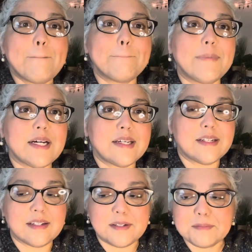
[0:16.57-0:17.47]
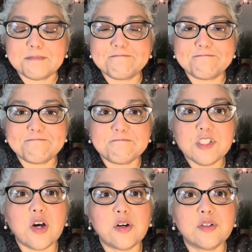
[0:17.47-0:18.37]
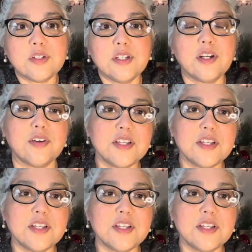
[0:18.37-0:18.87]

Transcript: But um, so, you know,